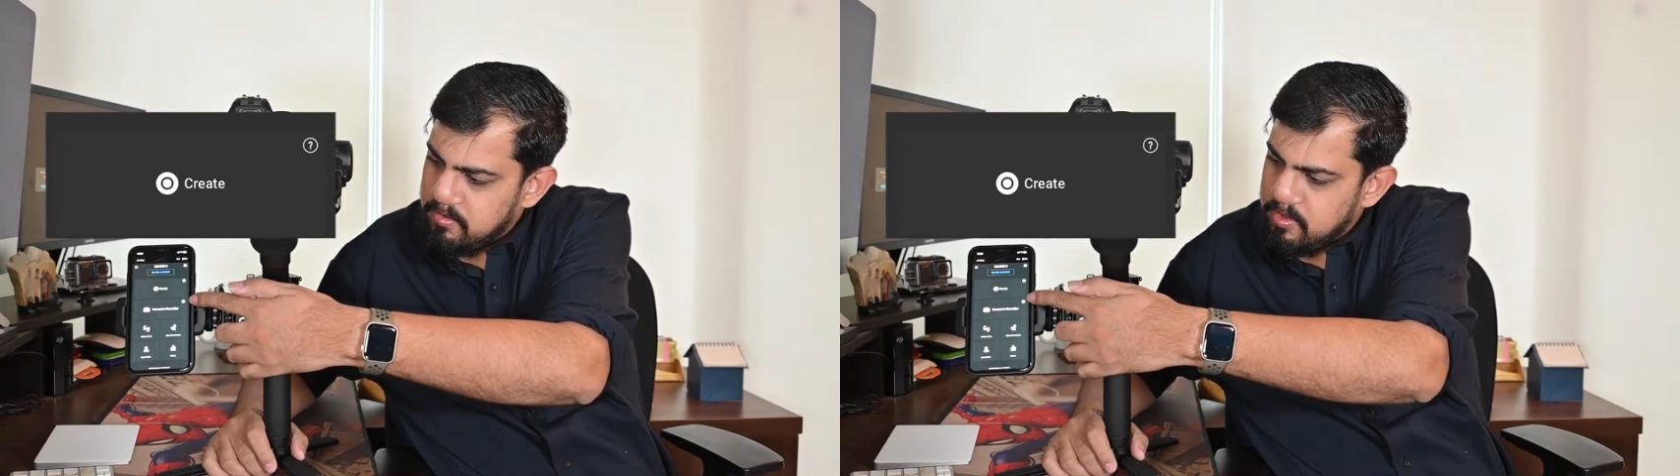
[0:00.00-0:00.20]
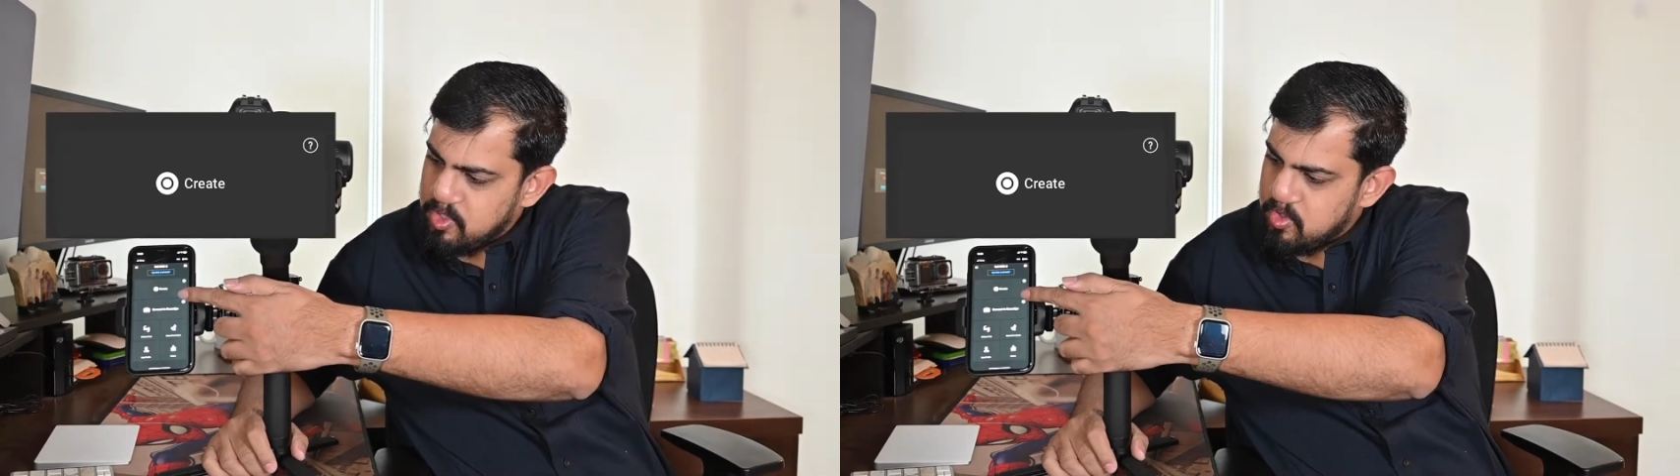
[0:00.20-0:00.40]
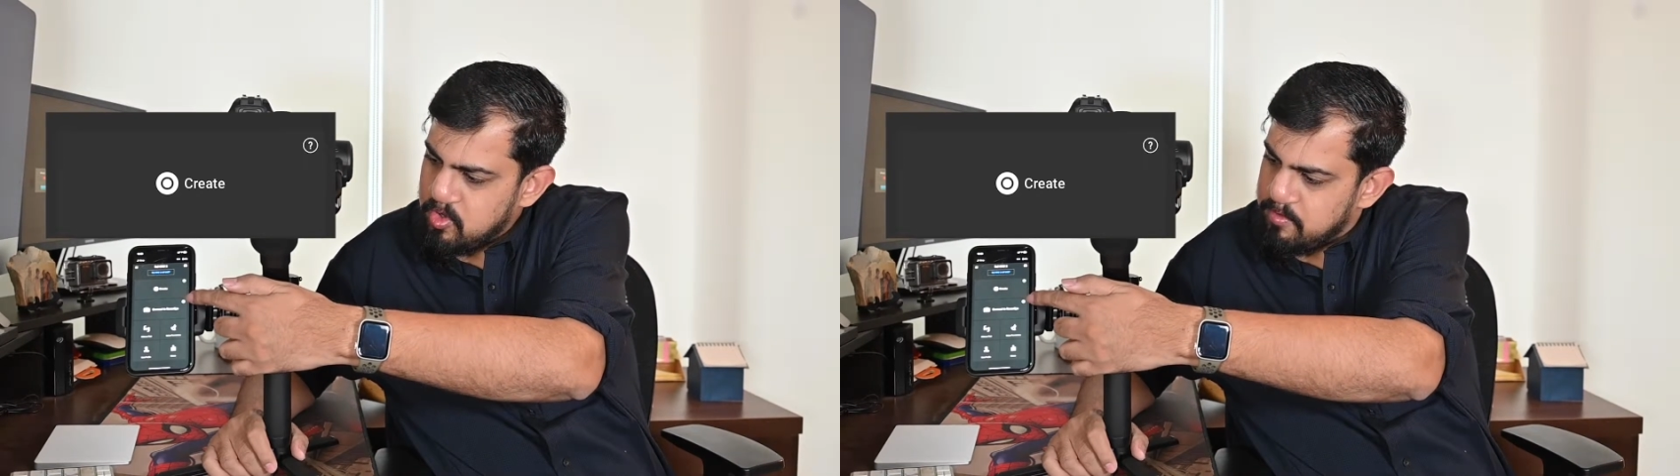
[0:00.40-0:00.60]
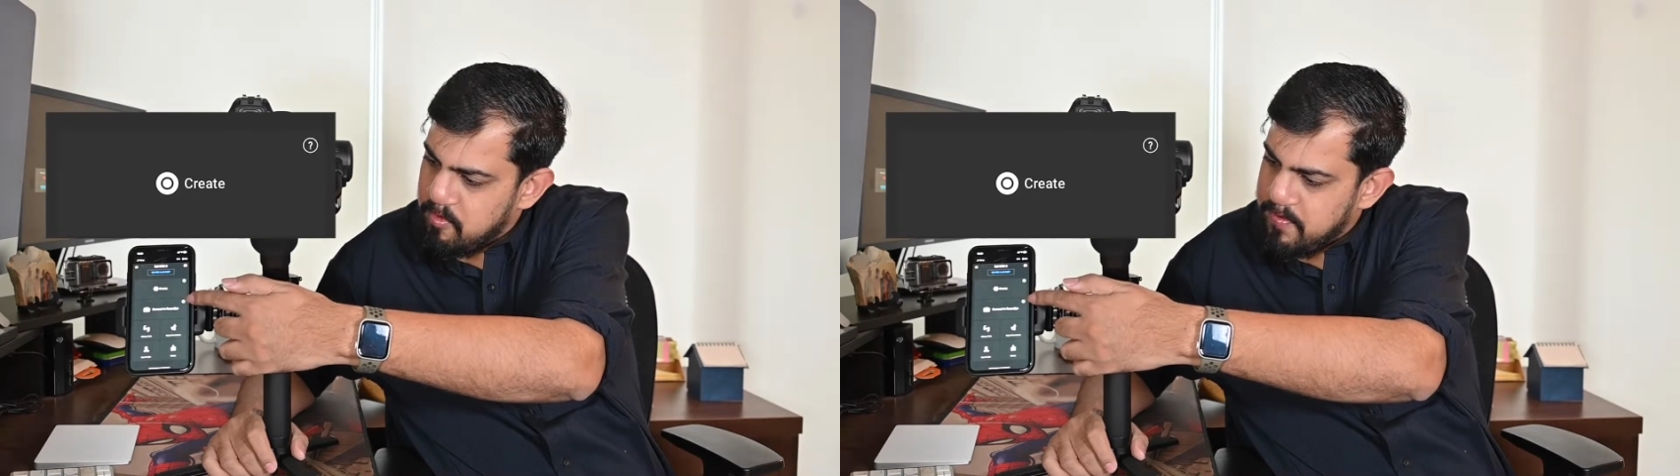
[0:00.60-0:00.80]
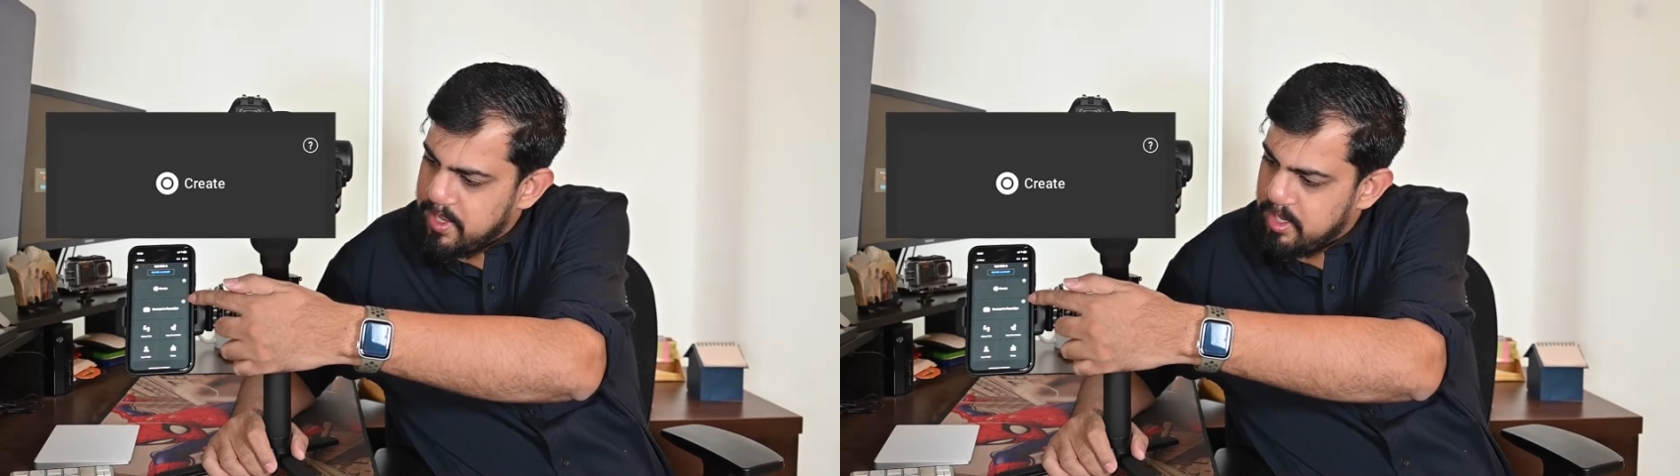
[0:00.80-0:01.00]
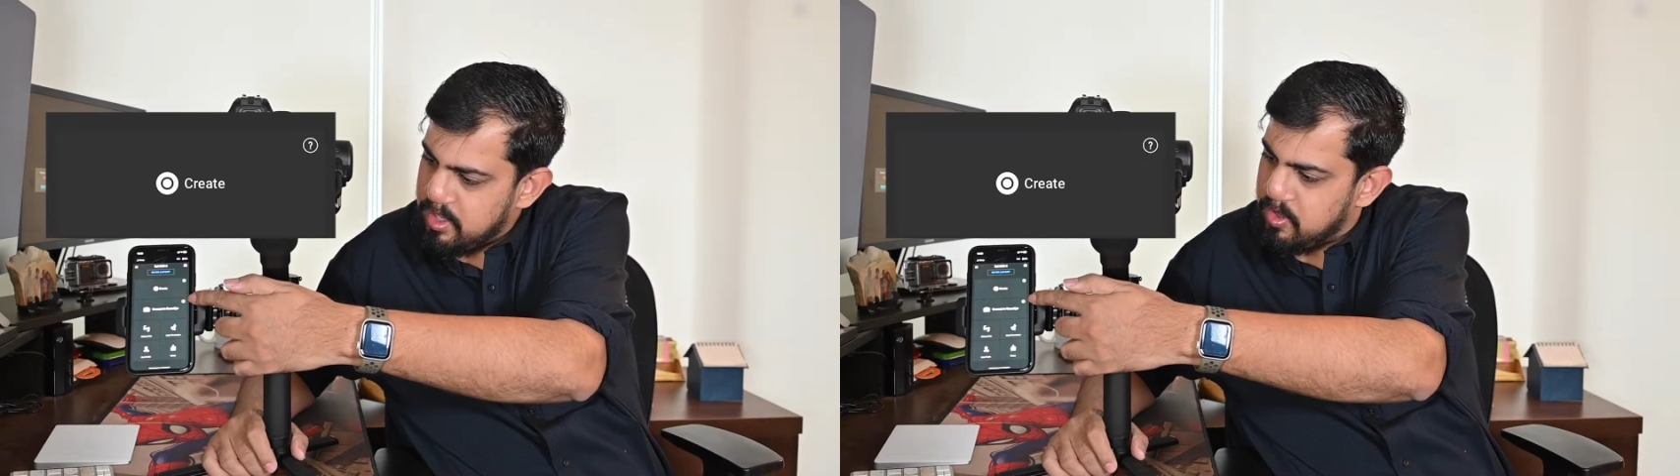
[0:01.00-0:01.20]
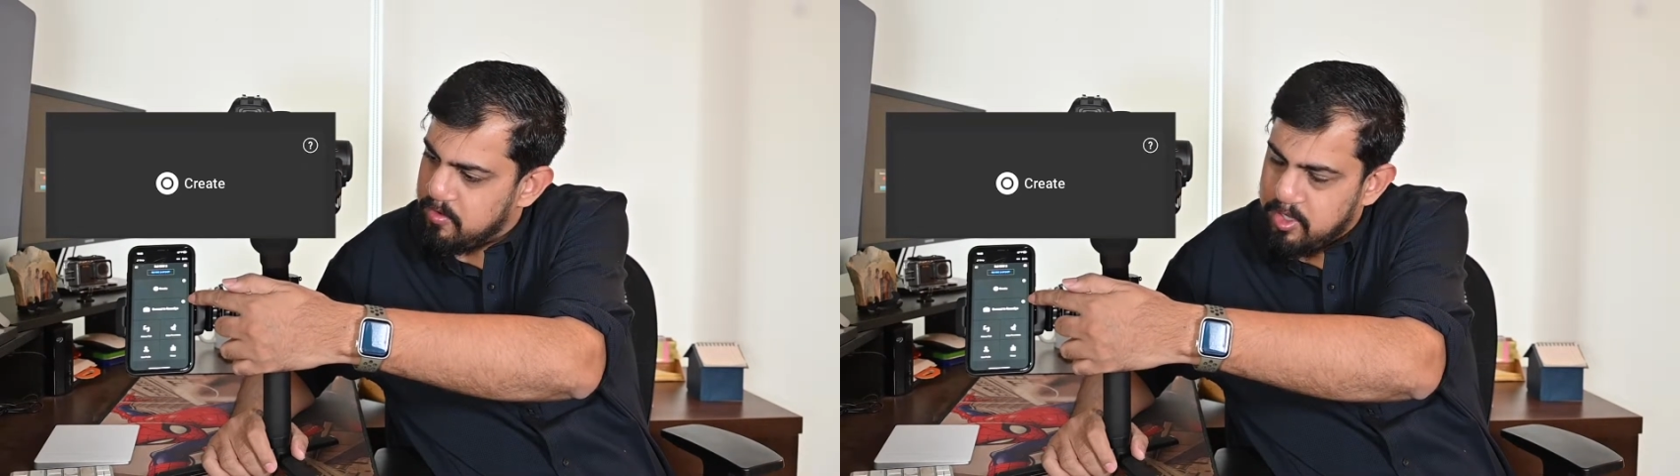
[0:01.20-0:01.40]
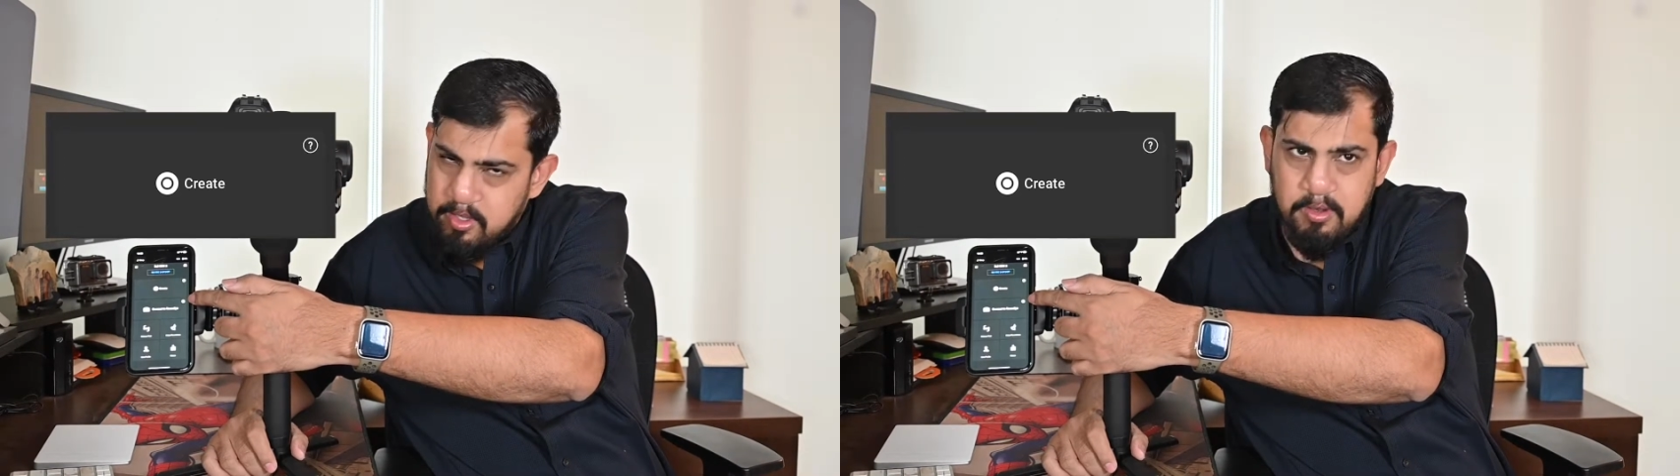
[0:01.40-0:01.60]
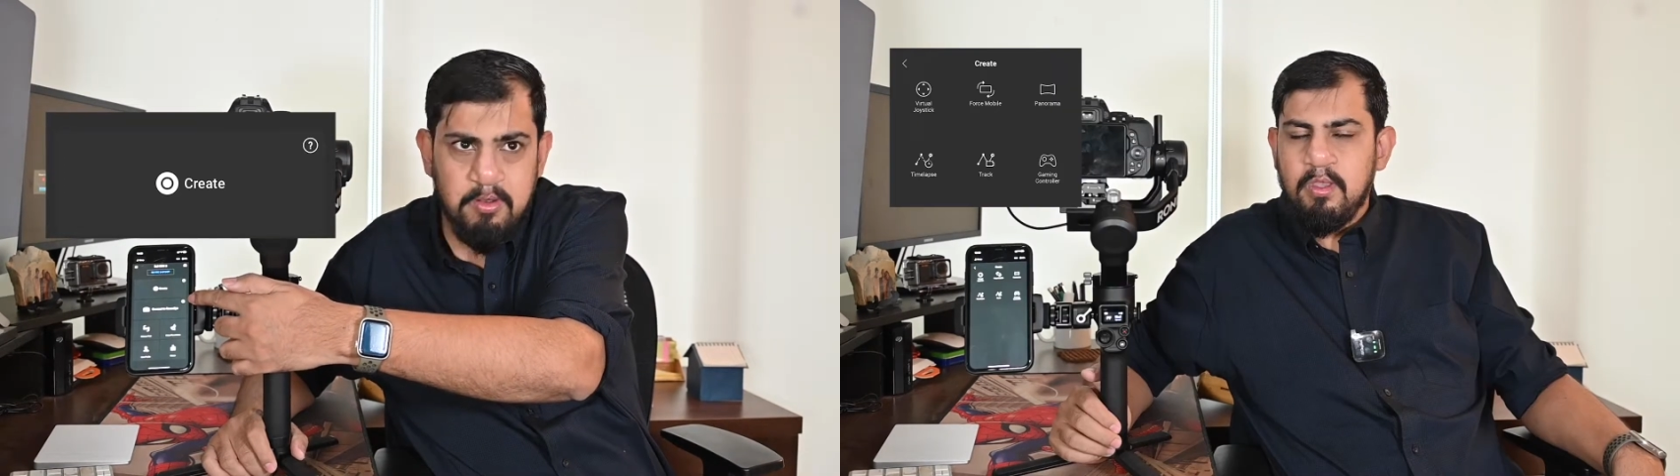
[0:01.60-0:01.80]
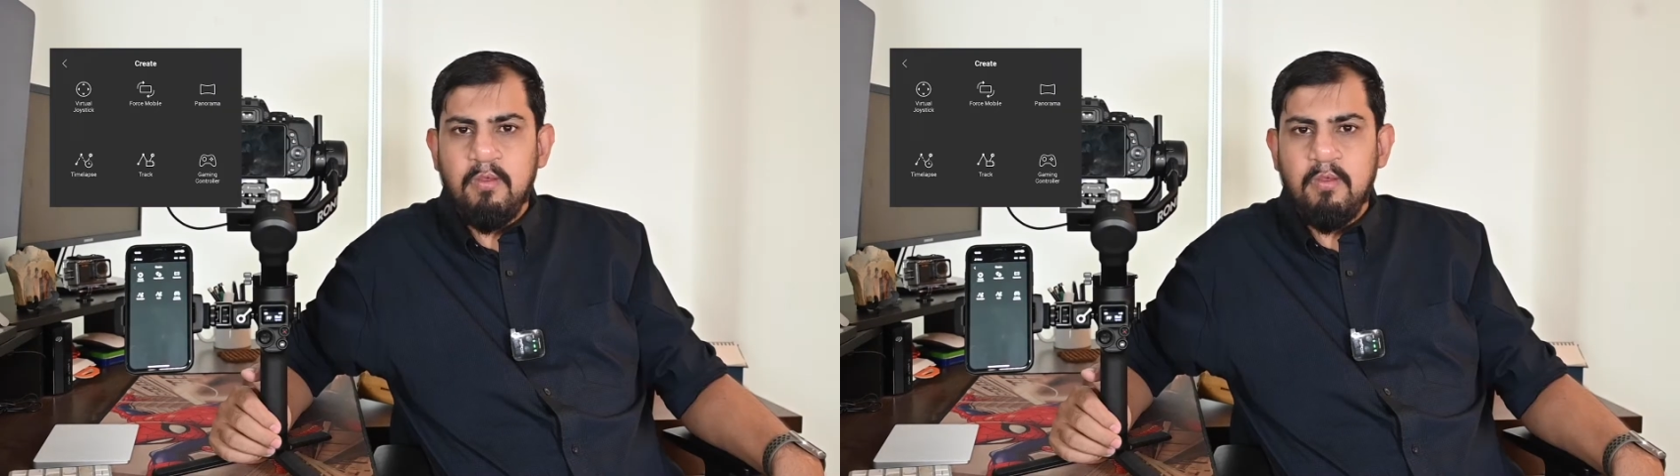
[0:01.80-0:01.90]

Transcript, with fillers: which is on the mobile over here.